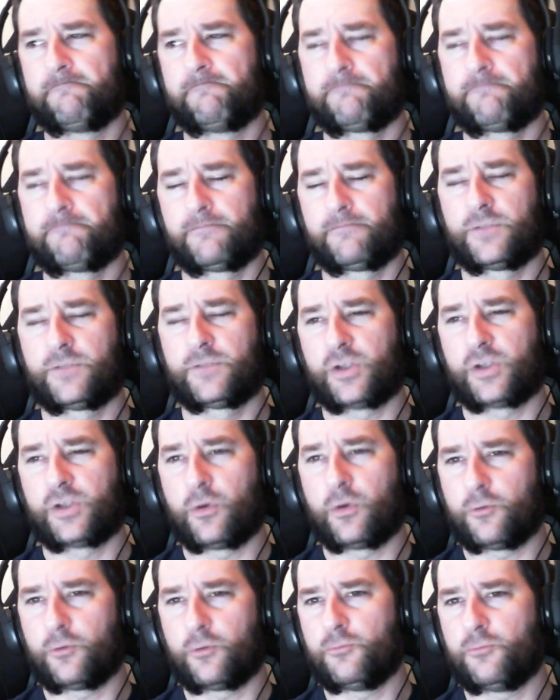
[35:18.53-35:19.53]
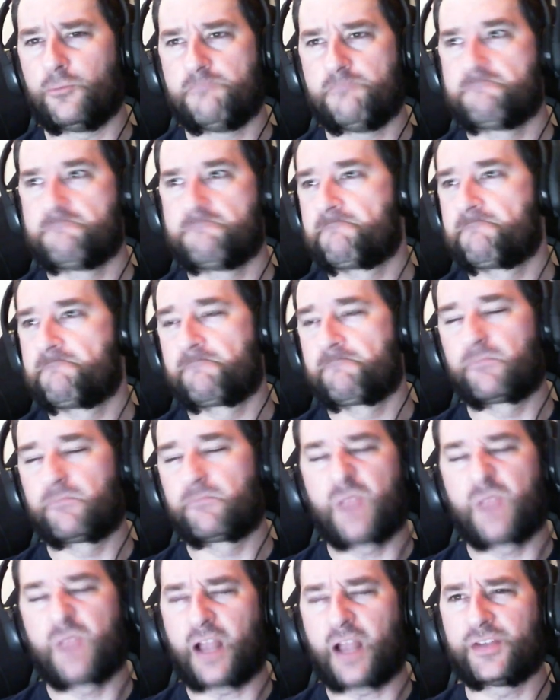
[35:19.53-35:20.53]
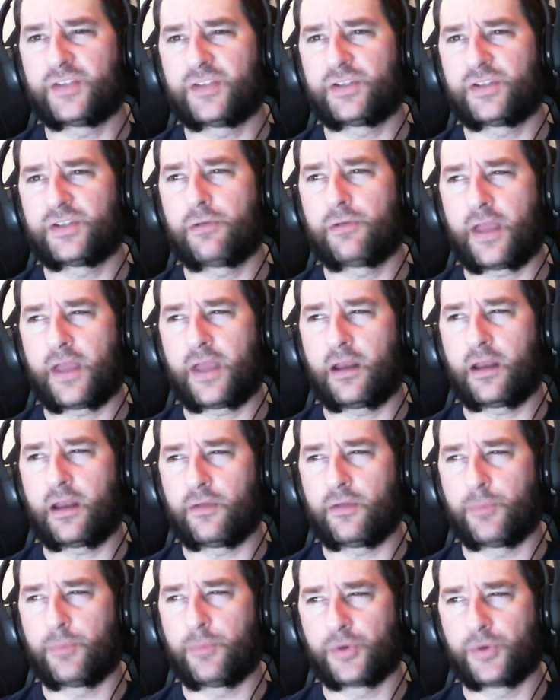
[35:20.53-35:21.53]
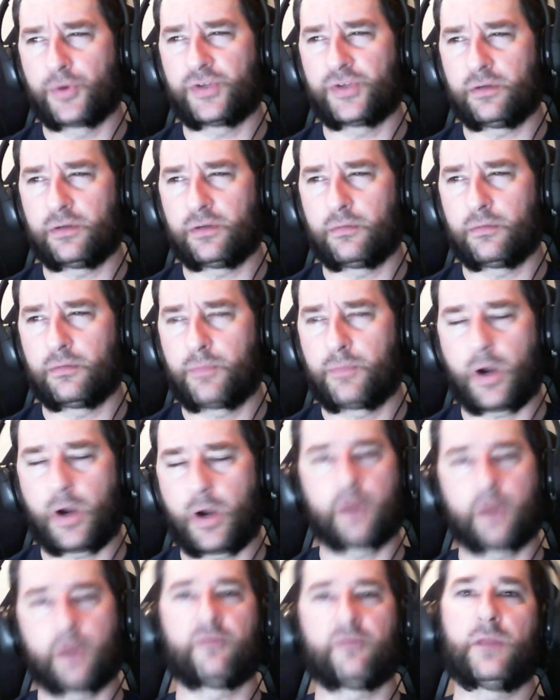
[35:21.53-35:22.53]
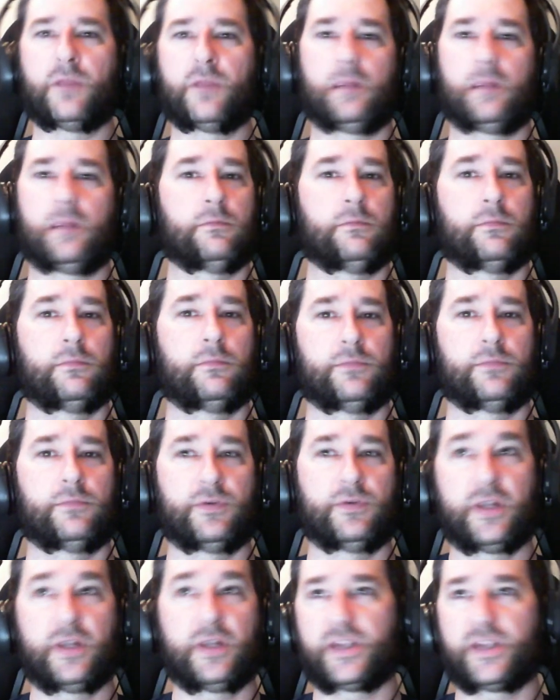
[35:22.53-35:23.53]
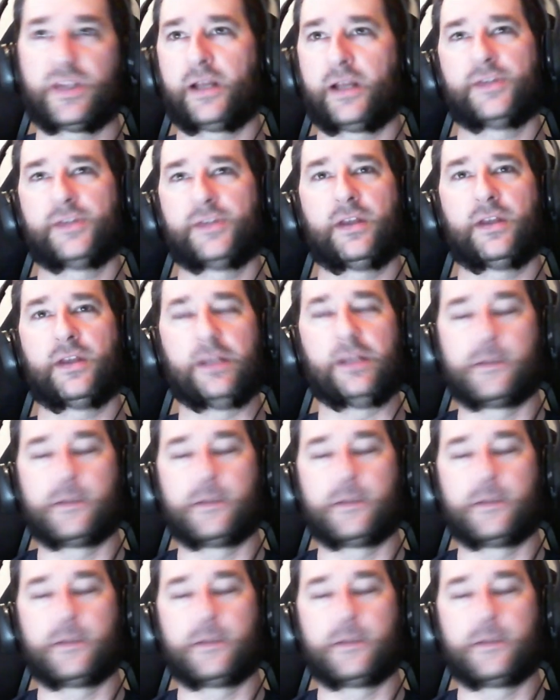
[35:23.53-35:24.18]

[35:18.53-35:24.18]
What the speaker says: So I consider that other person part of me. So it is like I signed it.